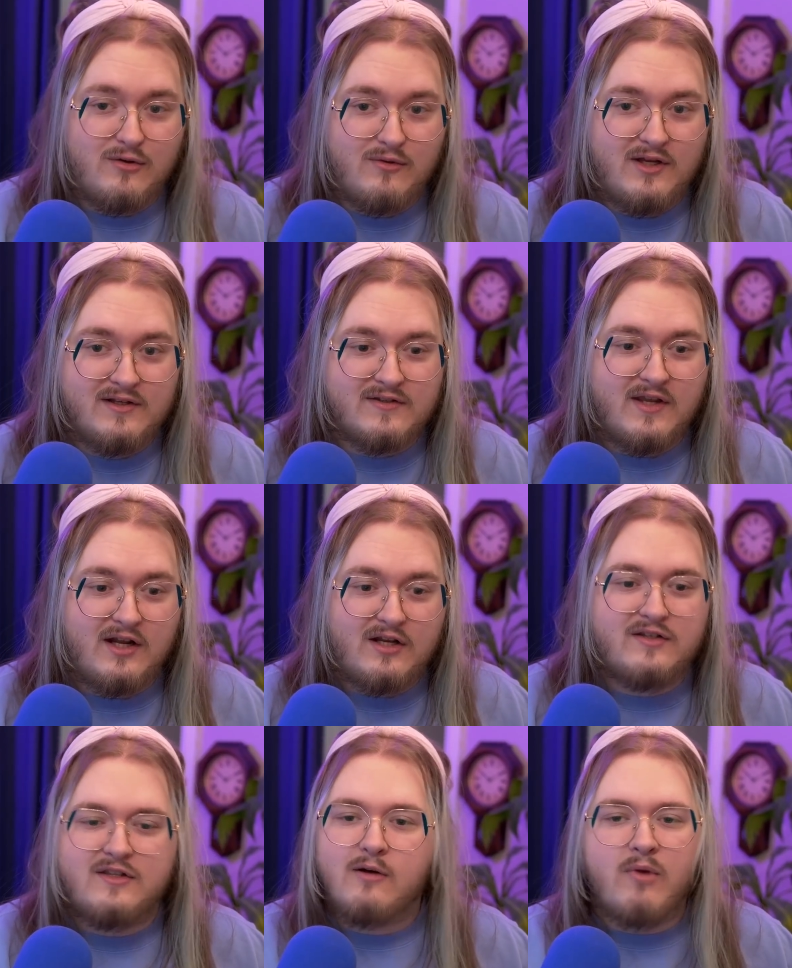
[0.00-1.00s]
Speaker 1: this." Like,
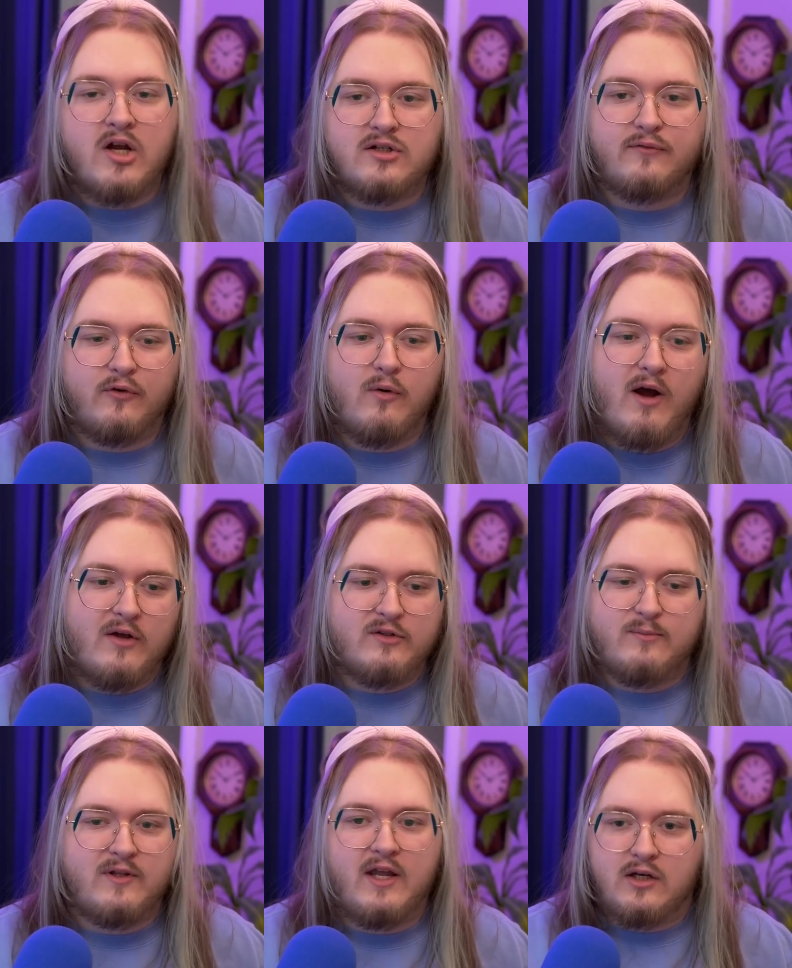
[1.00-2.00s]
because their mantra right. for a while has
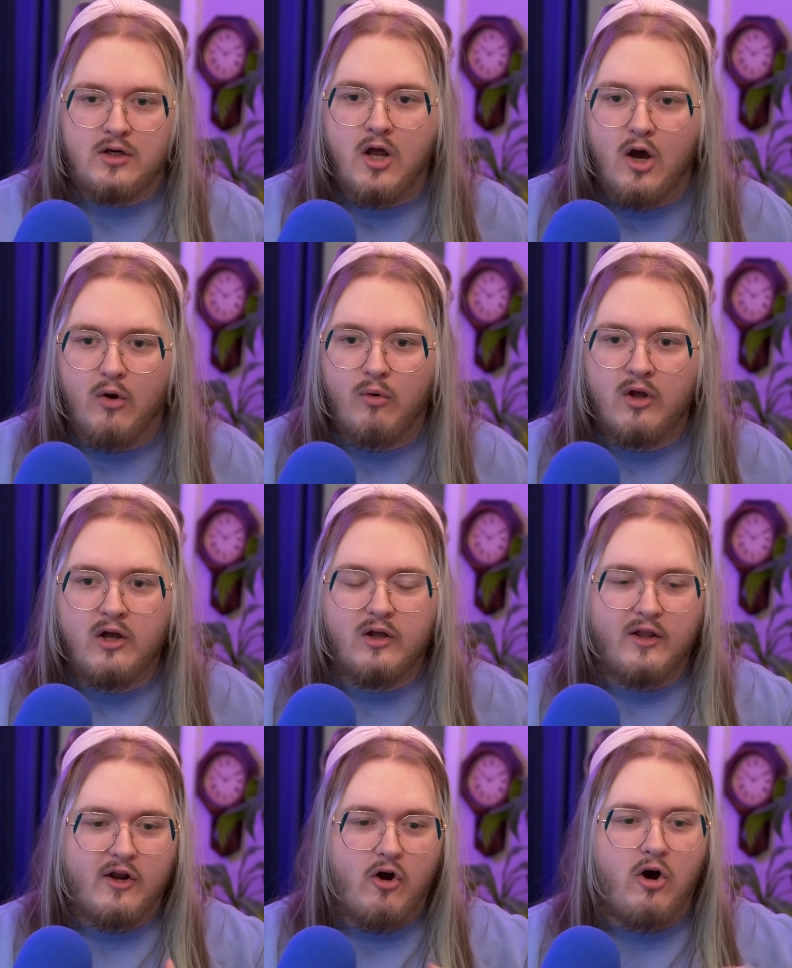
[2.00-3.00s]
been like, "No,
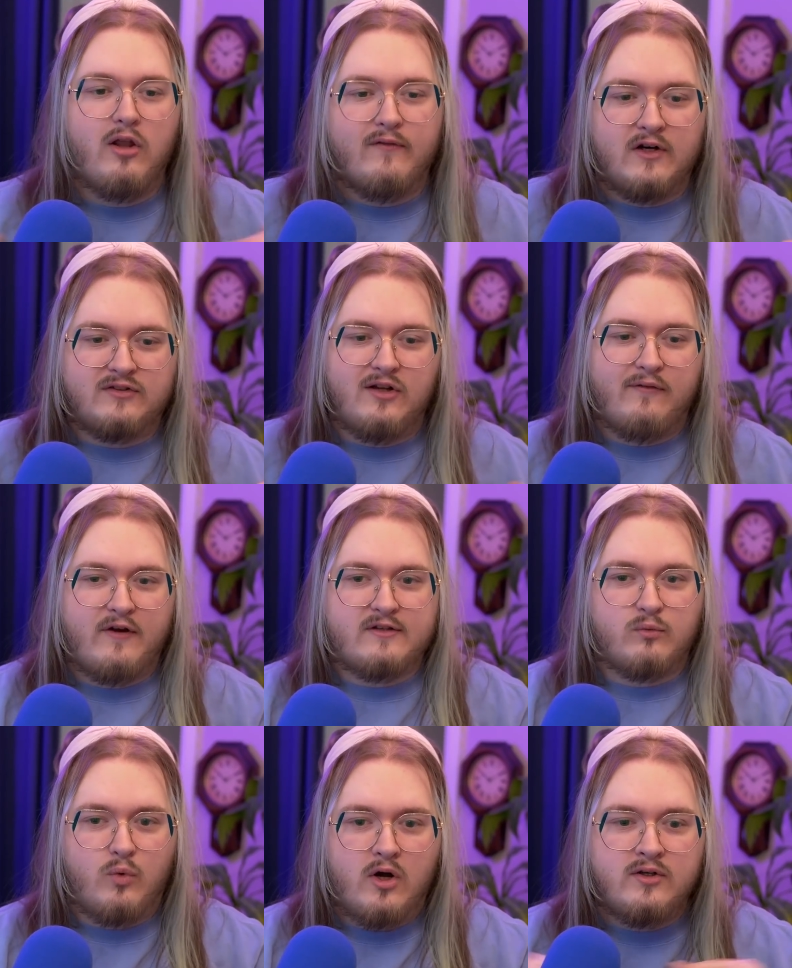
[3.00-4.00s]
like all of our stuff yeah. has
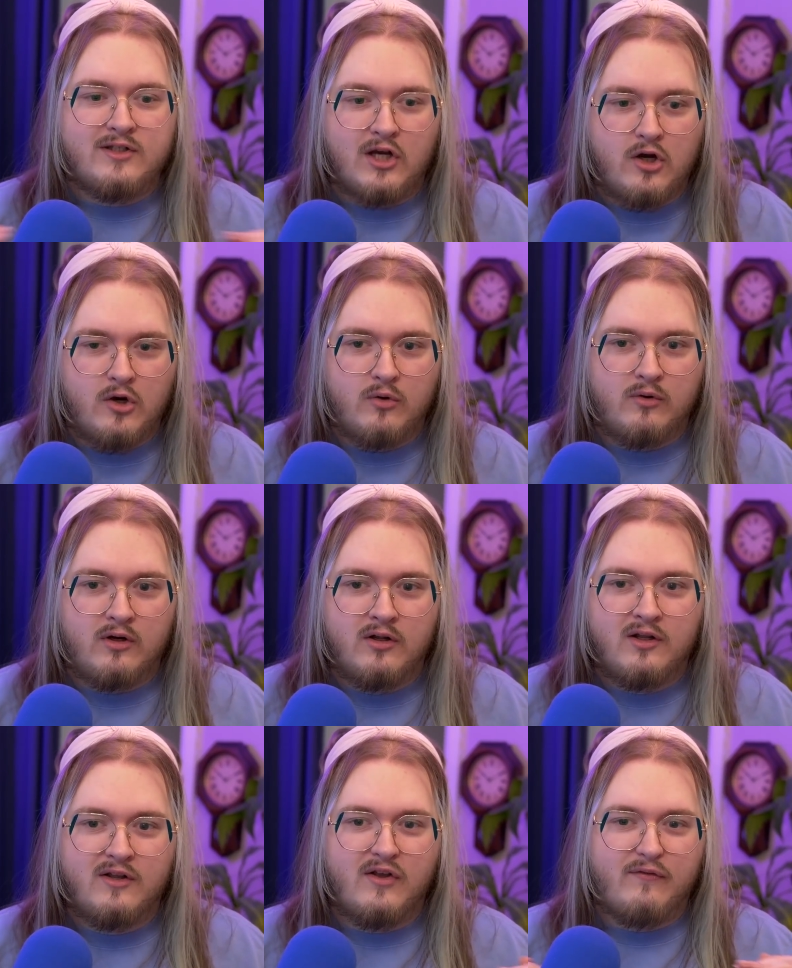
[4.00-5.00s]
one tone
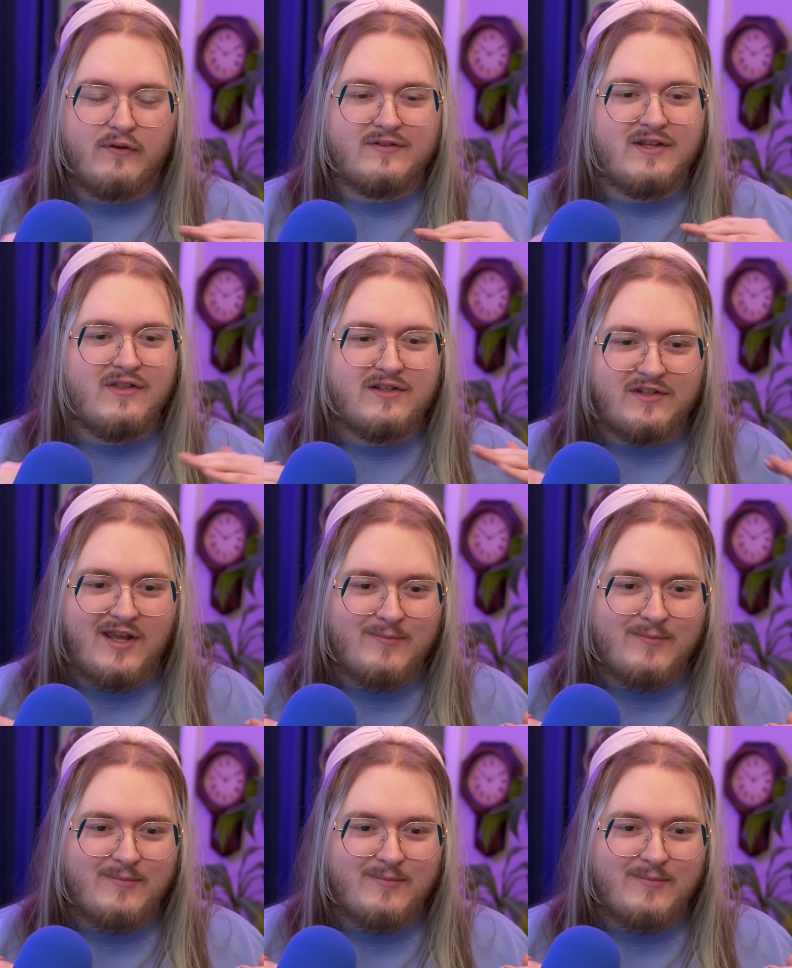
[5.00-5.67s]
if it's yep. in the same